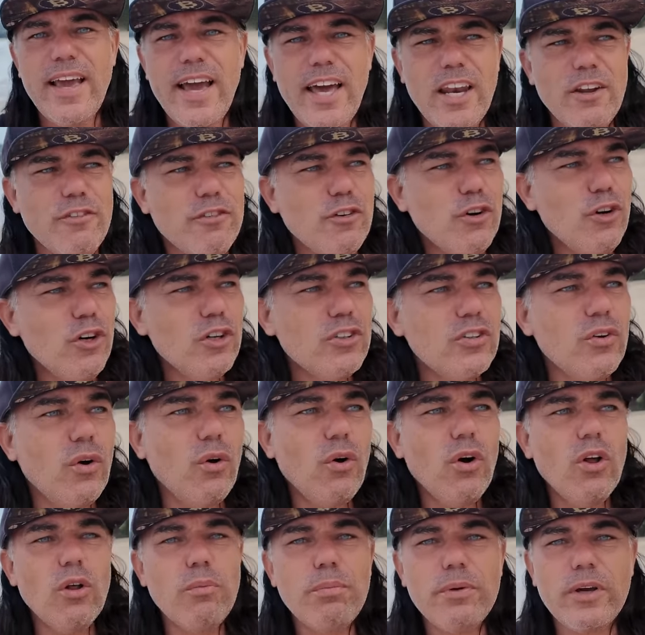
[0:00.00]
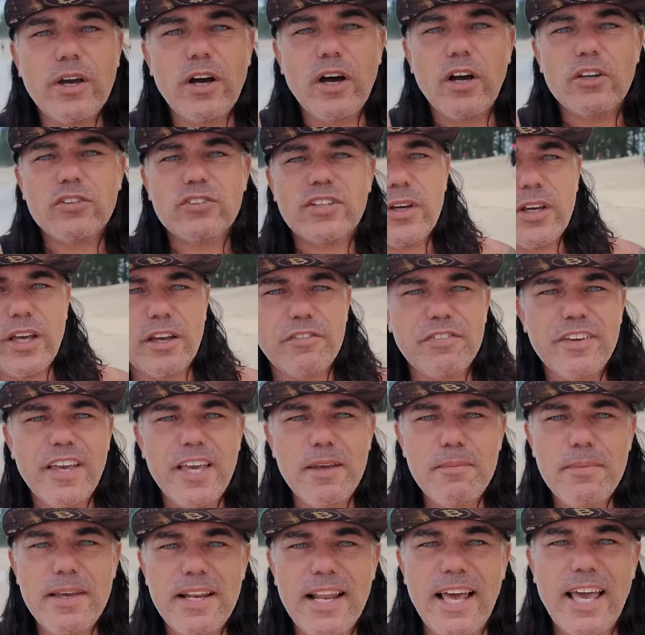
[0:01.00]
And of course, all because
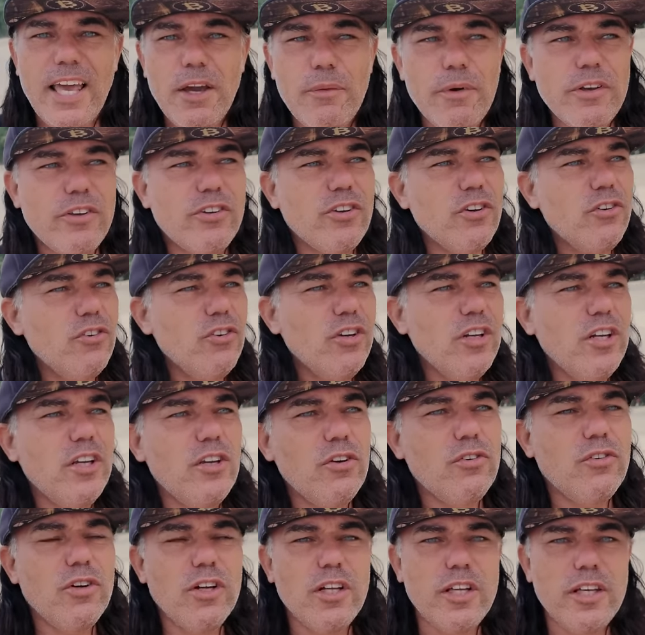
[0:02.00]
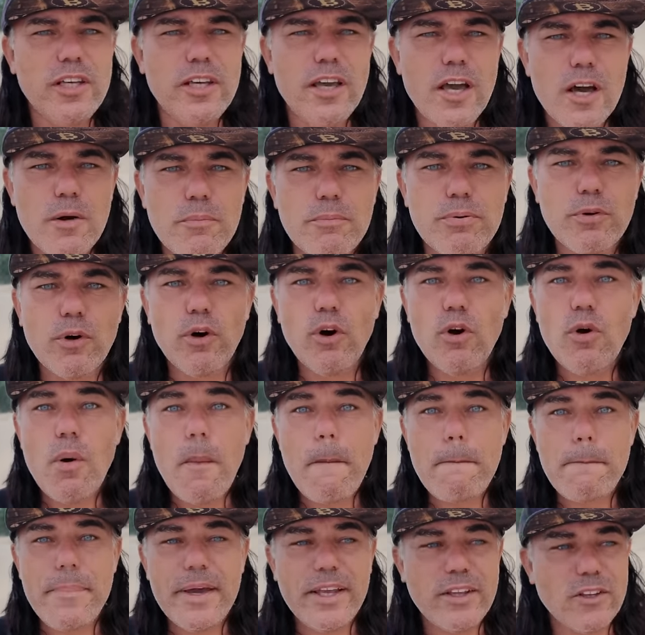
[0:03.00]
Javier Milei, which is really, really
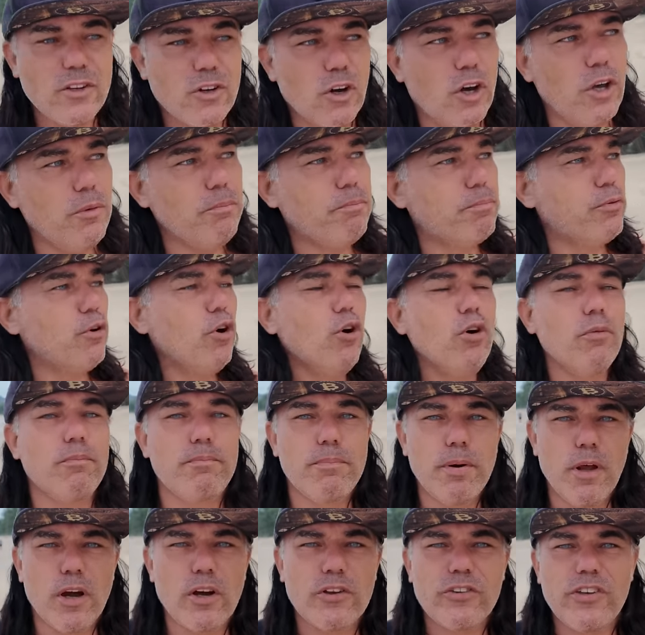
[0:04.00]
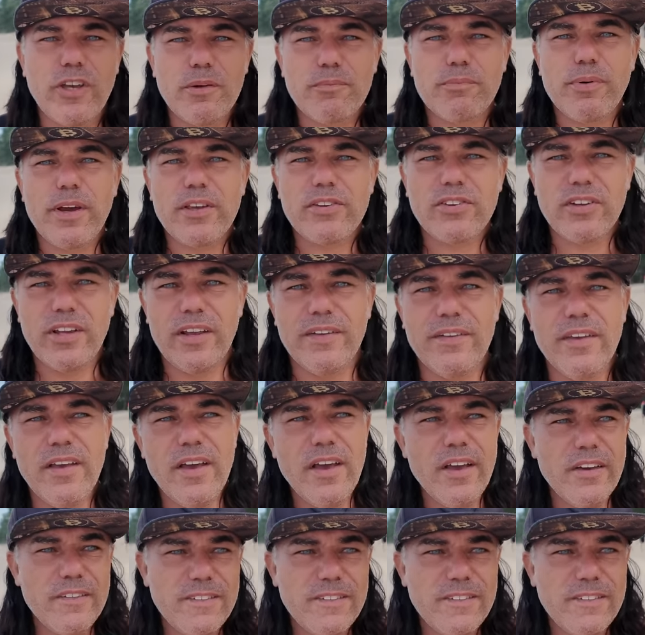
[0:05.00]
pro-Bitcoin, pro-blockchain president,